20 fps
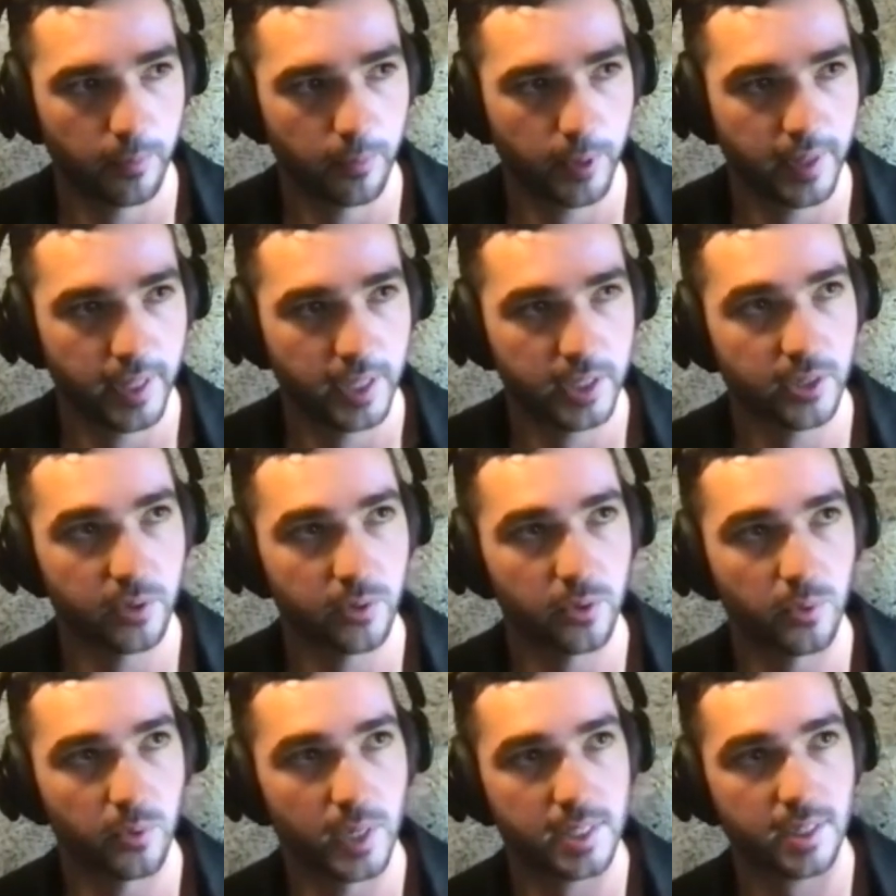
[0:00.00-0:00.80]
but they don't
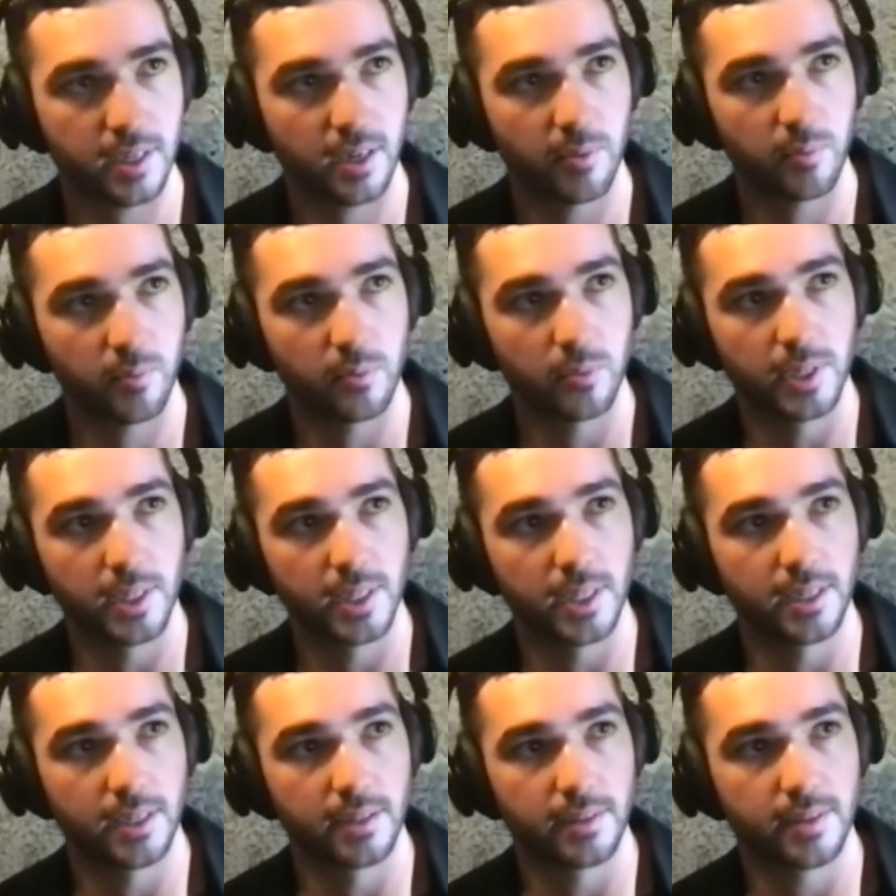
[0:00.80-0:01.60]
always come
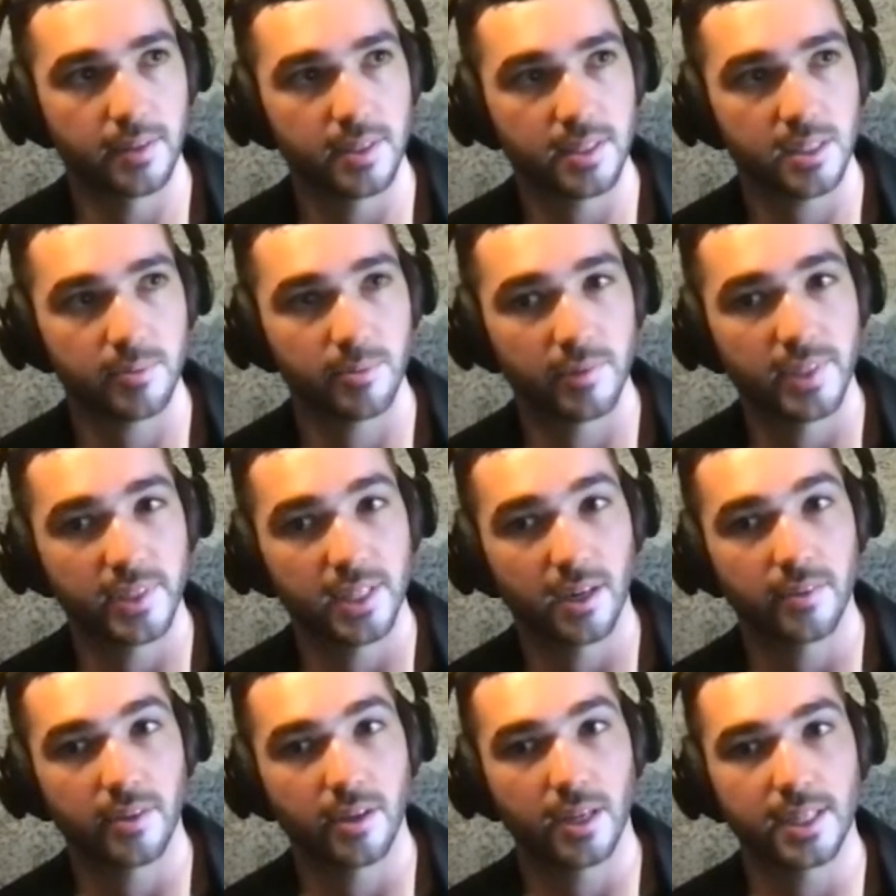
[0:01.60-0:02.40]
with some of
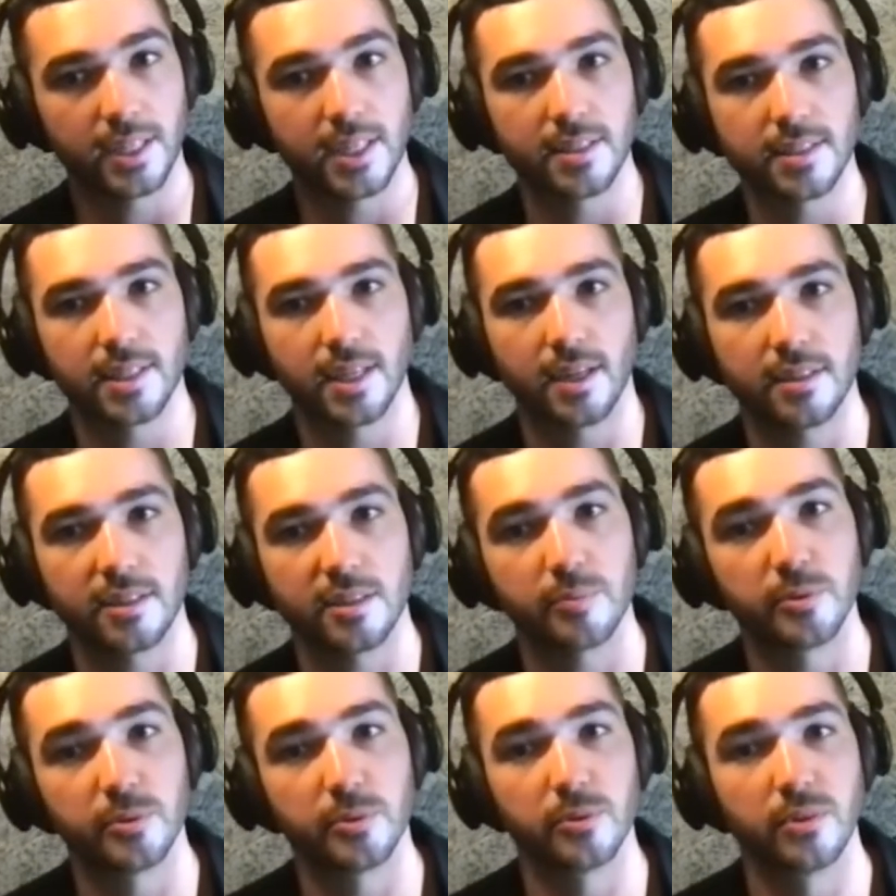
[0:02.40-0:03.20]
the other like
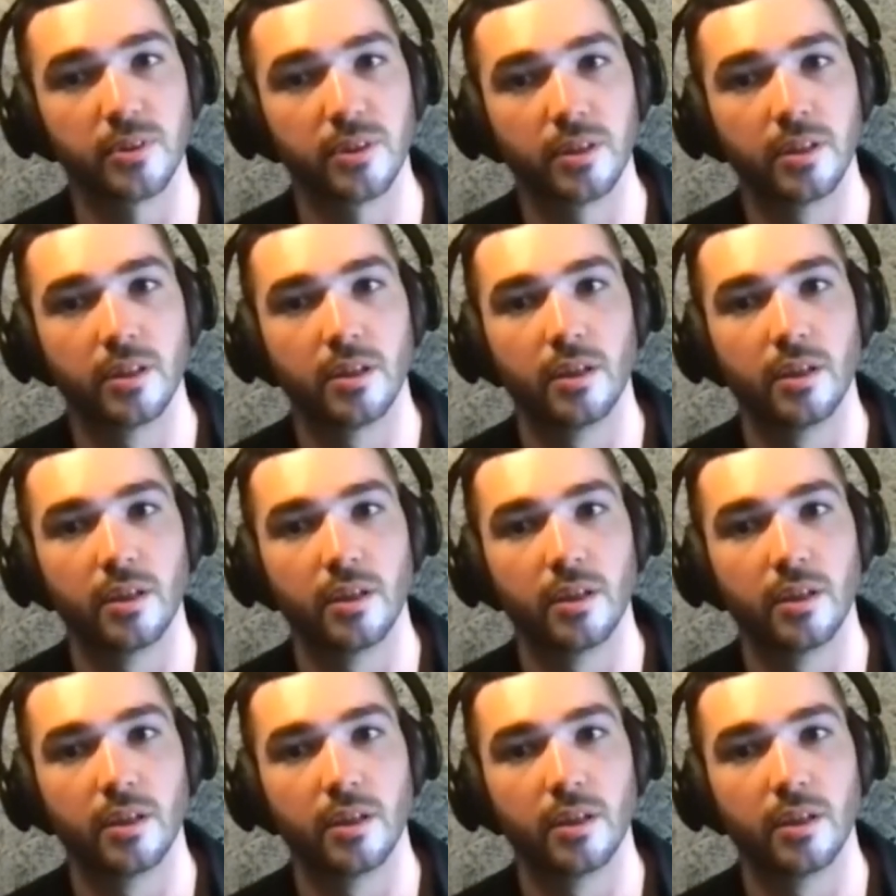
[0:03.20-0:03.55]
intangible